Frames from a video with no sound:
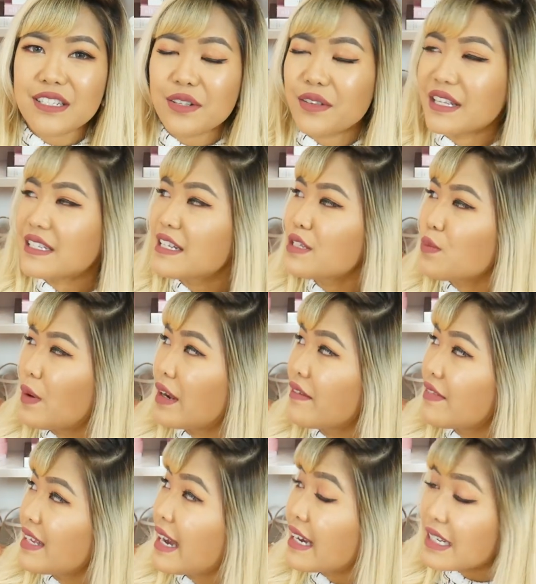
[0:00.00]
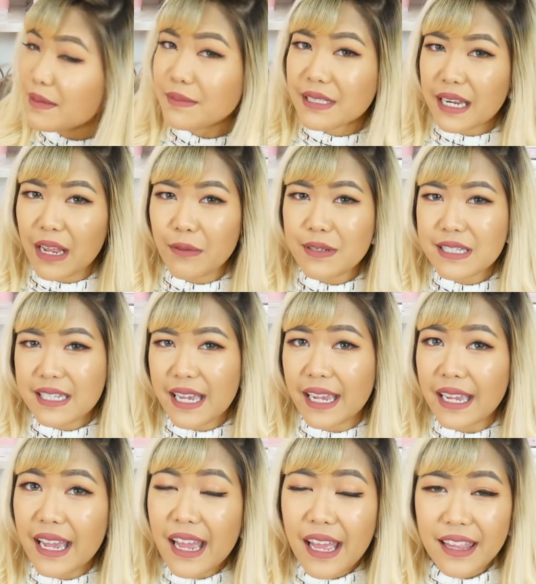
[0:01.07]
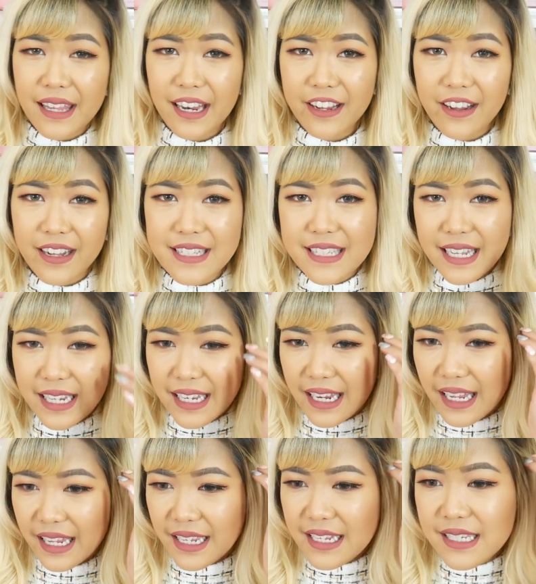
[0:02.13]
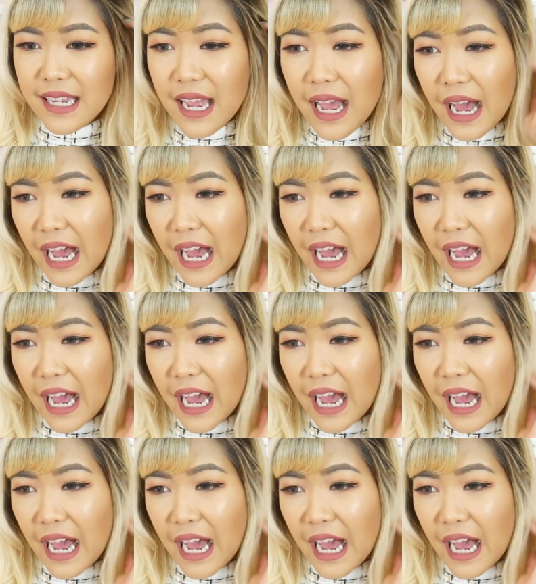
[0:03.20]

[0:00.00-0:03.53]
So this is one of the items that I was saying that I got secondhand.